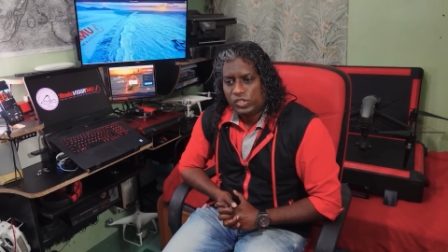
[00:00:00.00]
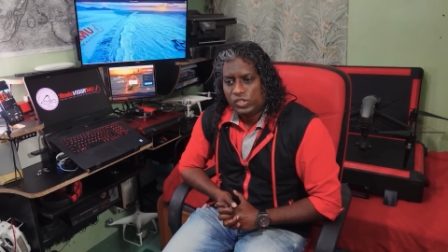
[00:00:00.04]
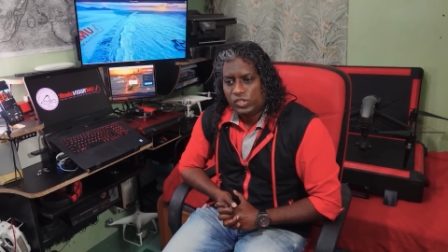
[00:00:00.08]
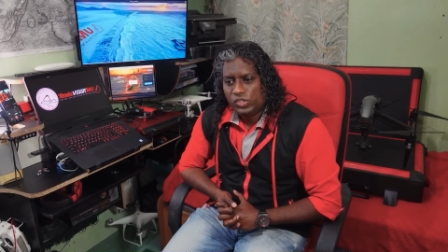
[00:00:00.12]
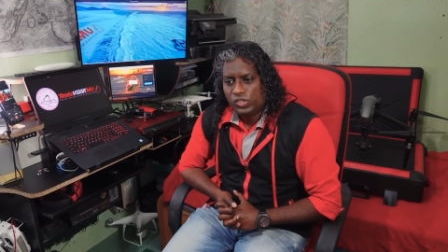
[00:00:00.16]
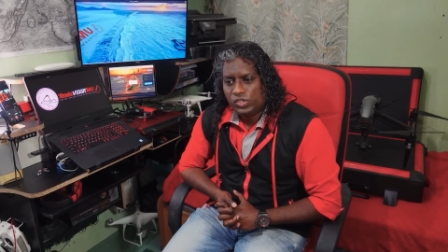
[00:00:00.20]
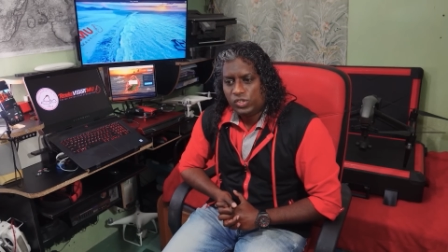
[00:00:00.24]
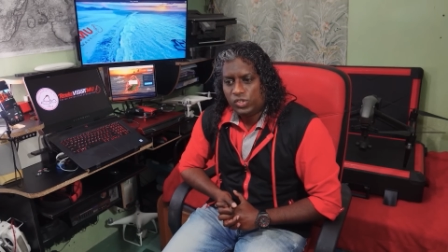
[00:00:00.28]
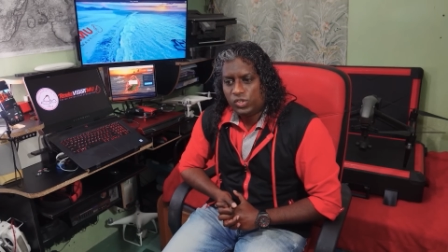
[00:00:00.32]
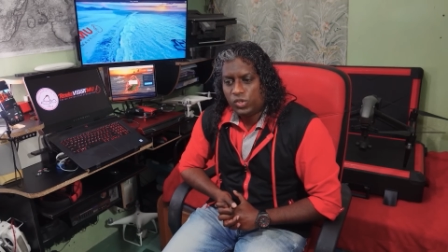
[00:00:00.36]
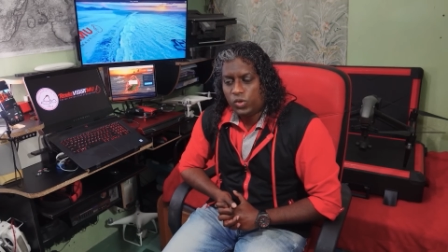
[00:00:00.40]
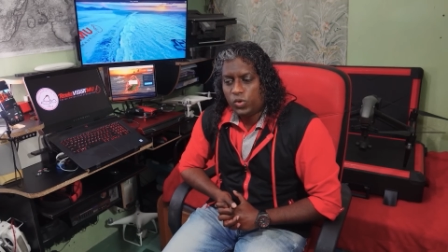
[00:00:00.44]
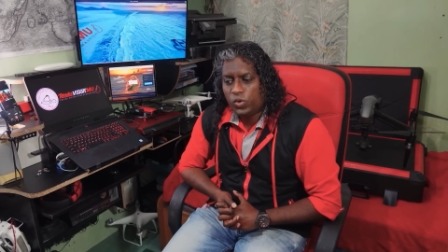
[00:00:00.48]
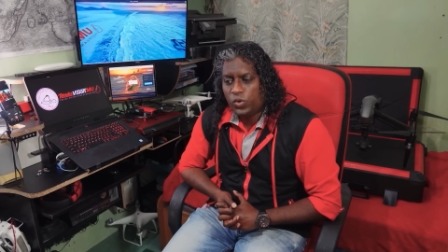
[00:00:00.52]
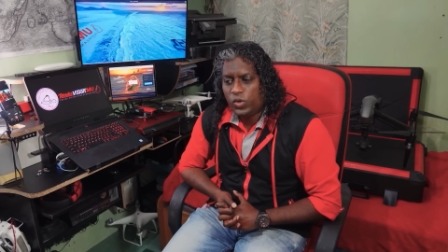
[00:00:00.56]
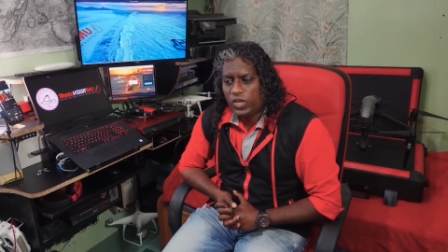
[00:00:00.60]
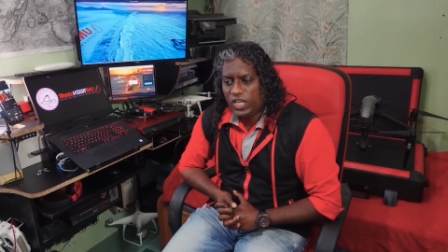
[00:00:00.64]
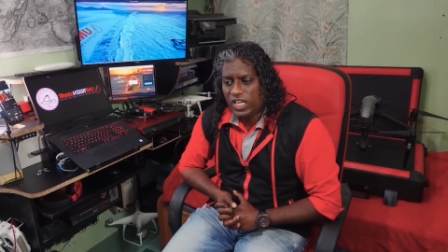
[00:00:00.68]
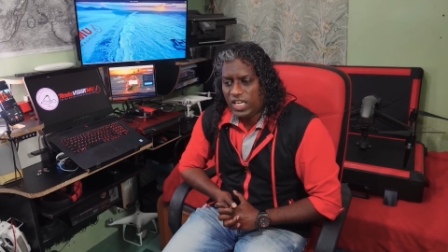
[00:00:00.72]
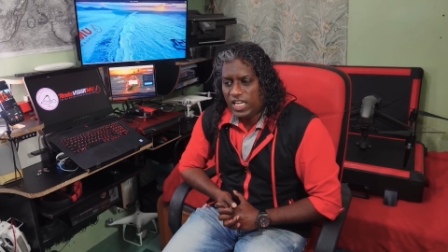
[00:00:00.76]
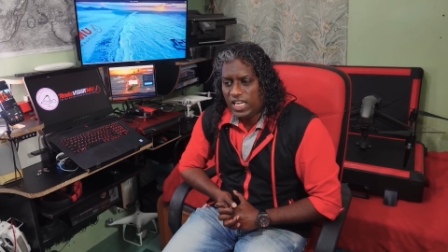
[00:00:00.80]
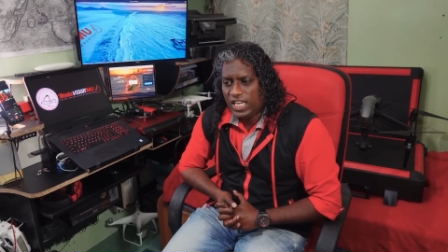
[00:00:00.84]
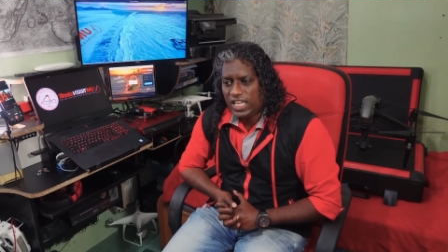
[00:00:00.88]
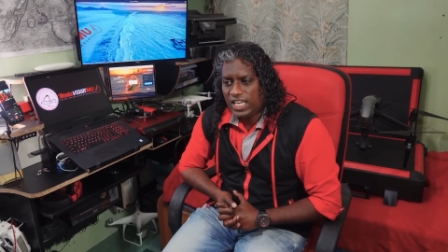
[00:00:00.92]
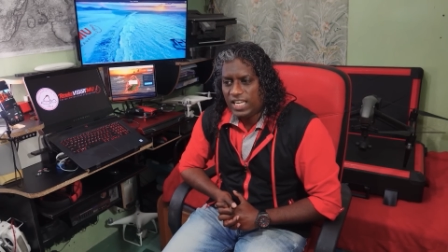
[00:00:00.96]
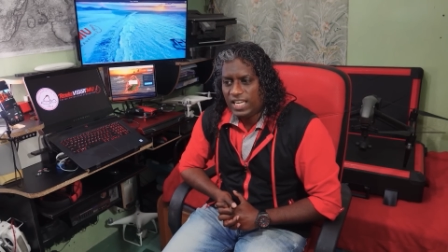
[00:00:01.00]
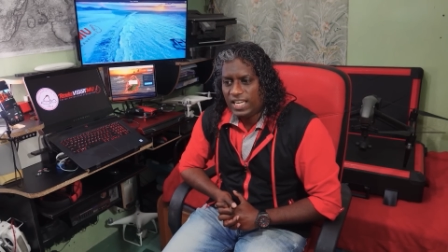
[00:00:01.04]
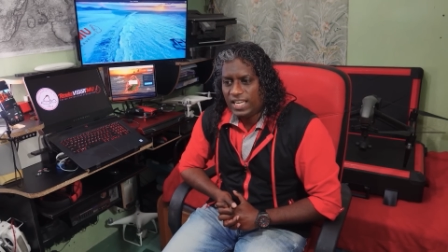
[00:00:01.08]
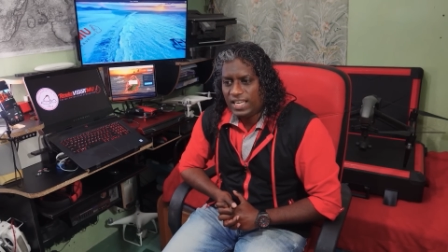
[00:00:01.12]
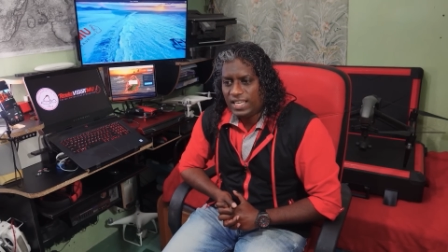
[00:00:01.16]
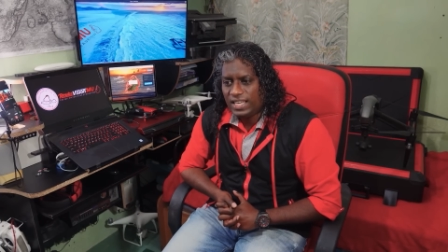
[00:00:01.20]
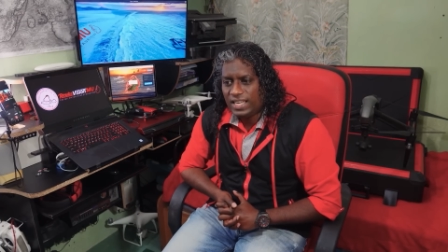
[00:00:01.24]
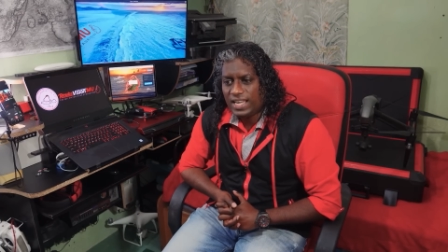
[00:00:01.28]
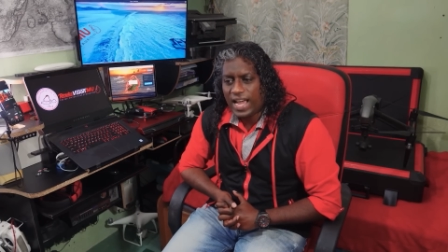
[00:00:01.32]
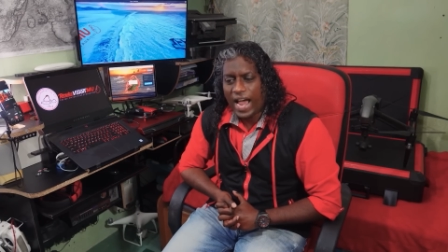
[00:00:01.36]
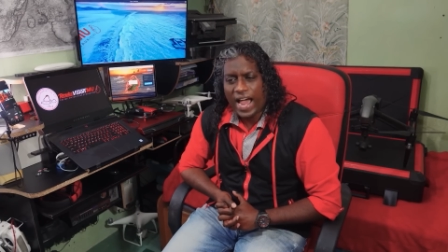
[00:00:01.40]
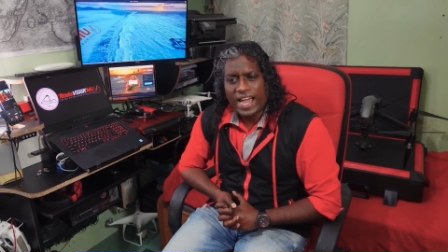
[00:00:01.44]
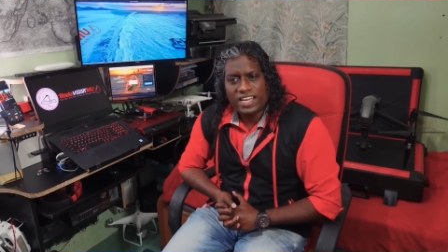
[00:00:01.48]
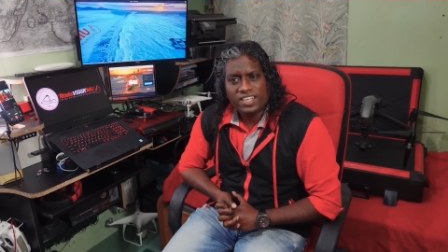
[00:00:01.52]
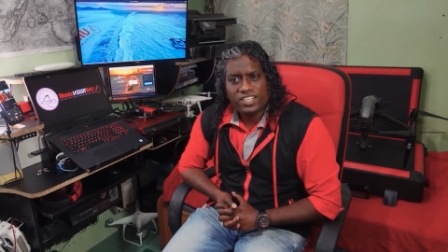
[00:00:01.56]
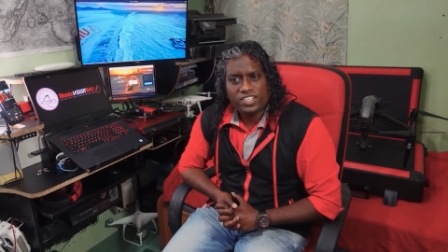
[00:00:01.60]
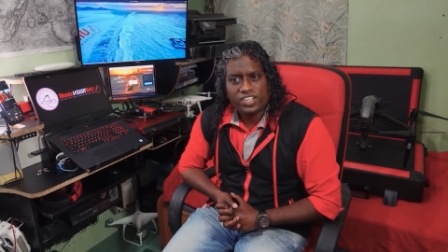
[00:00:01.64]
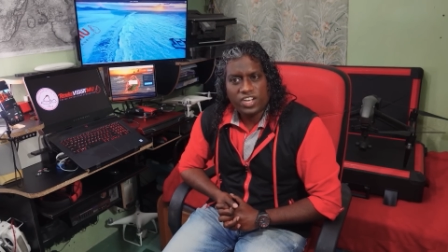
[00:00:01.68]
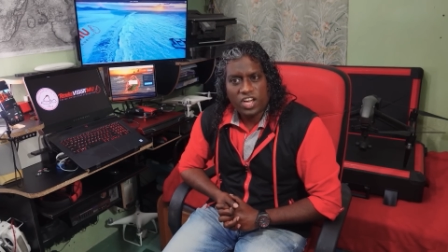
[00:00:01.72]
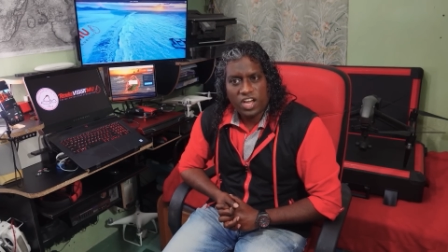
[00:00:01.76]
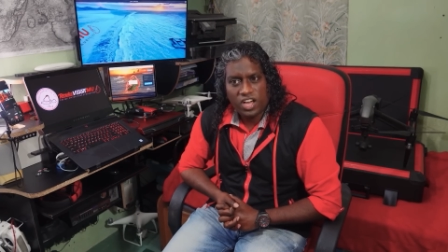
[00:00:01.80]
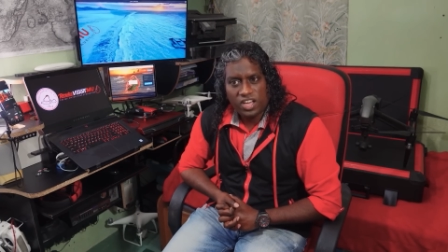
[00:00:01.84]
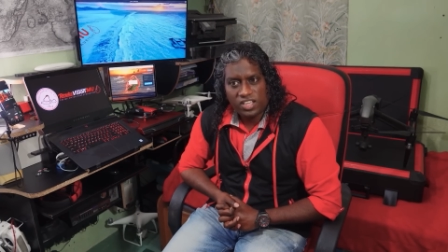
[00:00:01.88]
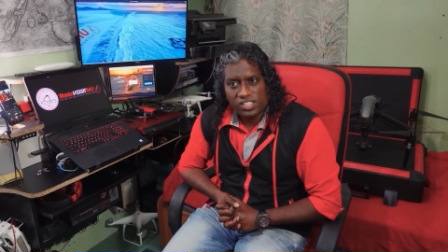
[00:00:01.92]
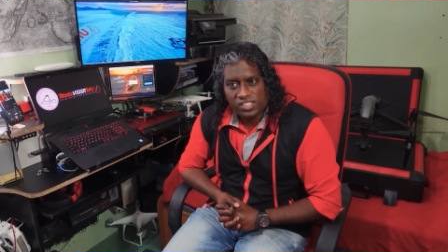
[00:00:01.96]
So he guided
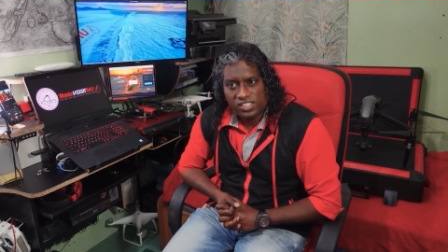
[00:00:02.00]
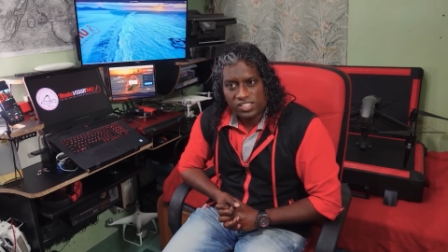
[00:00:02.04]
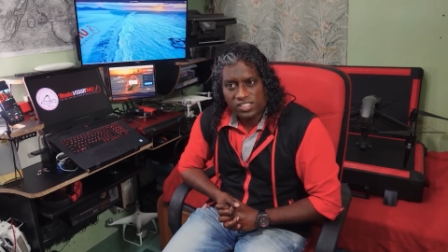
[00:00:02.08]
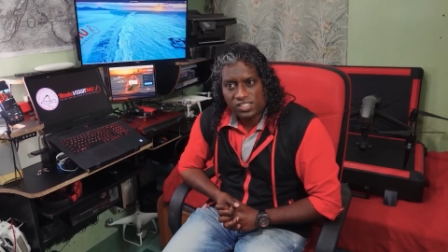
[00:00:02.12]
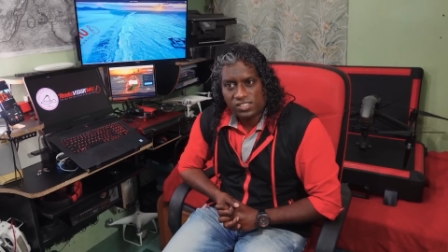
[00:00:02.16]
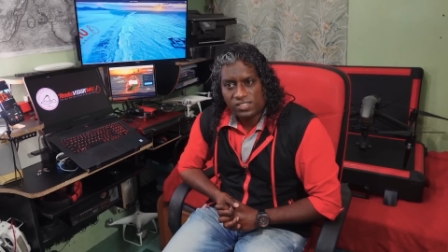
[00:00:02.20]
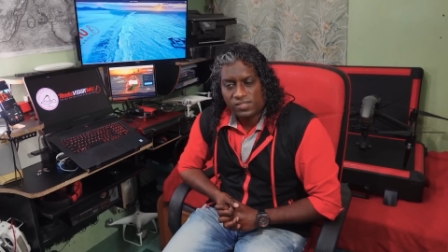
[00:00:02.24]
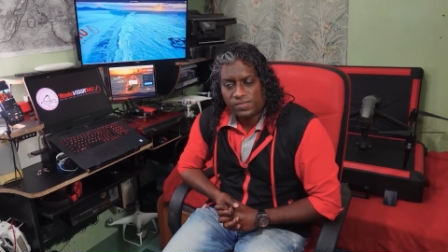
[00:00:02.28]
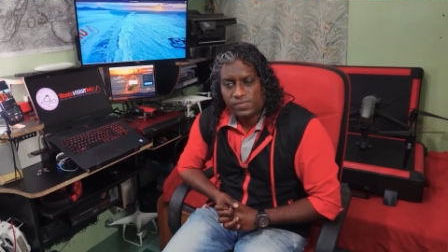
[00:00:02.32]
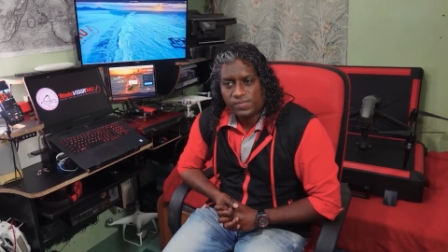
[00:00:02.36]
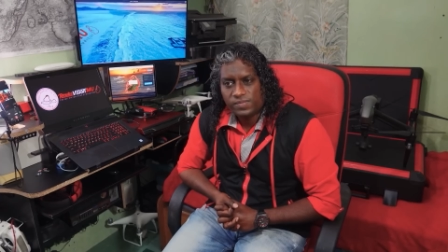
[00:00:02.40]
us,